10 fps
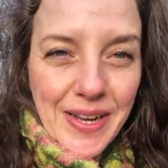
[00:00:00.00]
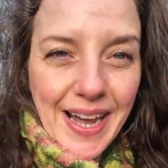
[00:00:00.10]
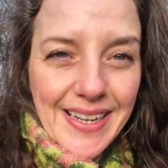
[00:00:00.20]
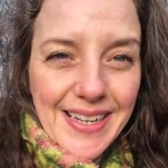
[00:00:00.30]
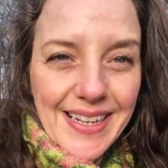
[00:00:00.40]

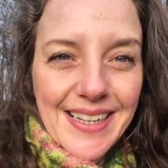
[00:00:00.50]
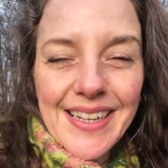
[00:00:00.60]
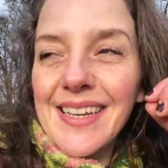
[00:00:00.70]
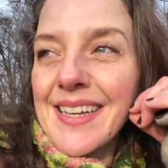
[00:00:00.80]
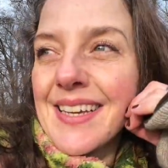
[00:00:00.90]
carry.
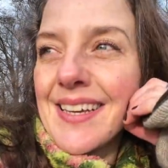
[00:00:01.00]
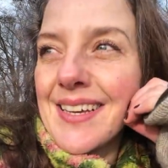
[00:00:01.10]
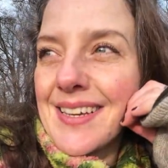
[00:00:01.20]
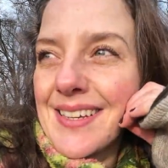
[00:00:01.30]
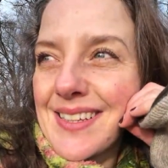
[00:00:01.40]

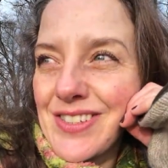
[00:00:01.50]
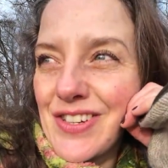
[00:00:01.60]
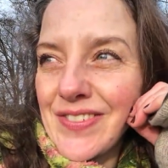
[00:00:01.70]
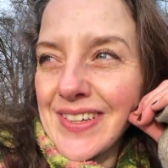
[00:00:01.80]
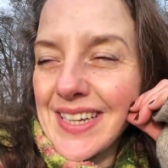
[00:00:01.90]

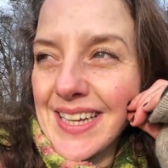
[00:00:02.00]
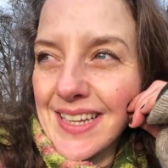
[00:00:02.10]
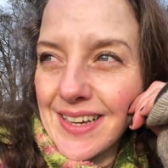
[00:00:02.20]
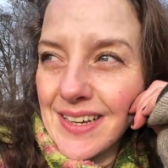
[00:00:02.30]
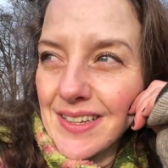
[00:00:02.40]
So I really
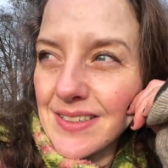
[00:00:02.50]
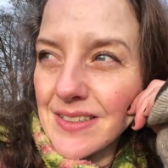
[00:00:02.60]
like that.